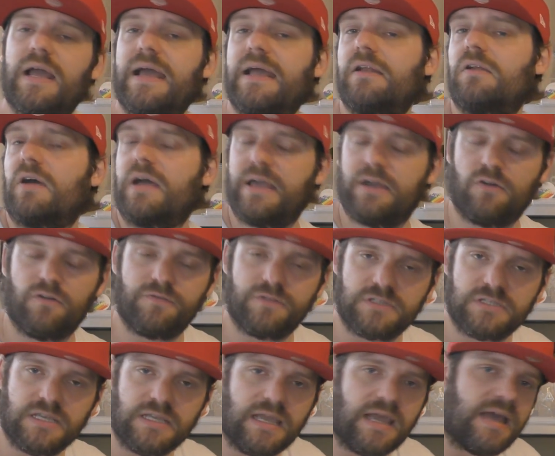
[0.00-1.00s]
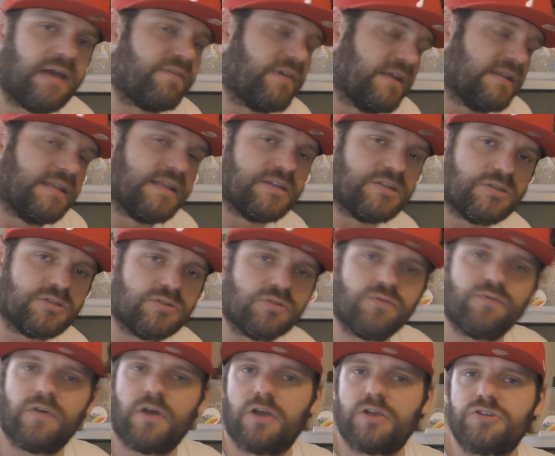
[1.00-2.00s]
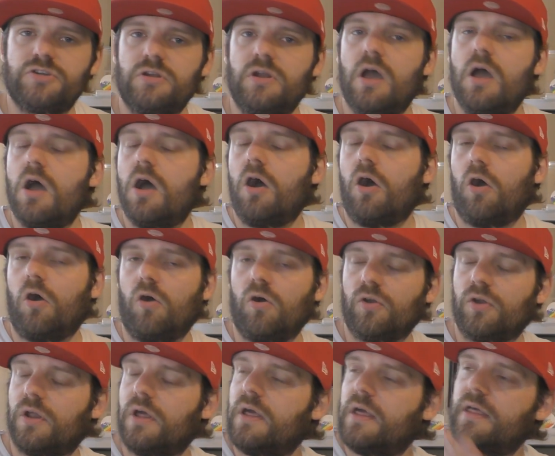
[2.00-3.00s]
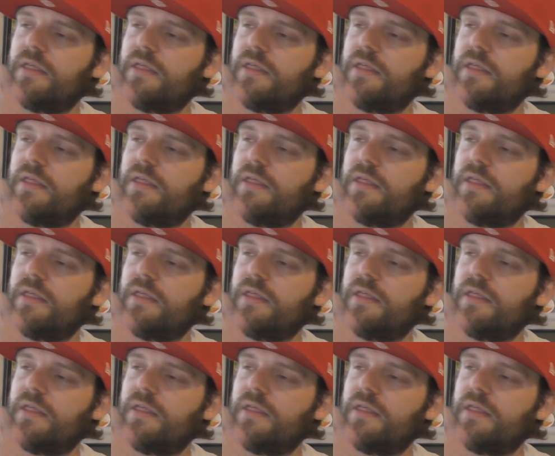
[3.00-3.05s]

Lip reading: and I obviously have a digital version on